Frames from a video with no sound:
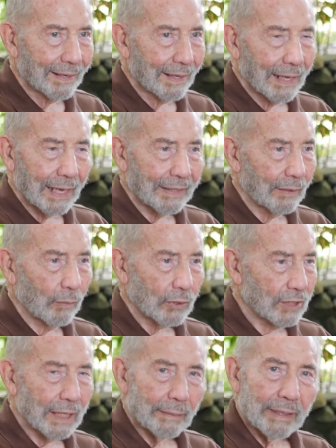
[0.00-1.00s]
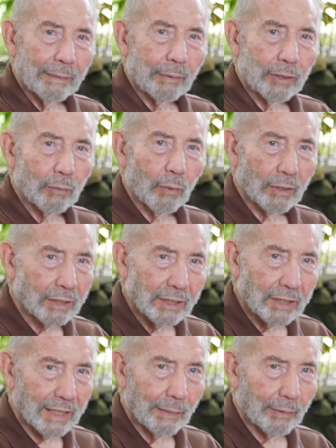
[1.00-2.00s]
And there wasn't anybody wanting to
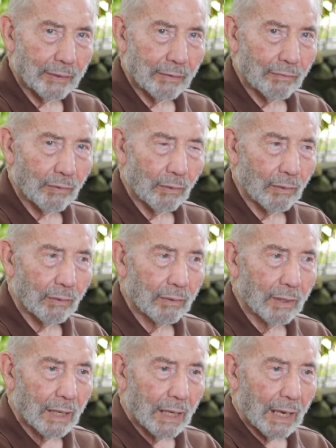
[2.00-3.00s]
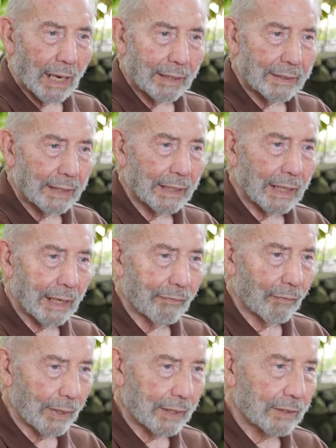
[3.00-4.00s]
sleep on the floor. I think if
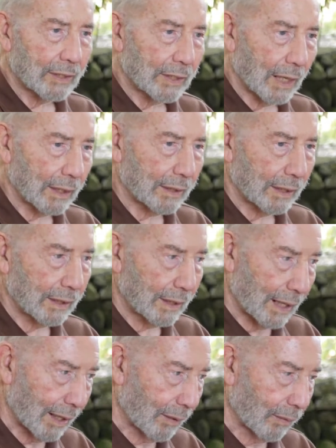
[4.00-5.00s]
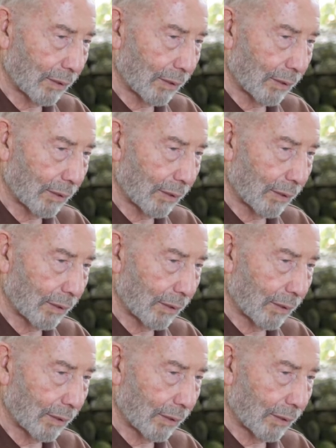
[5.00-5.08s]
we had starting now,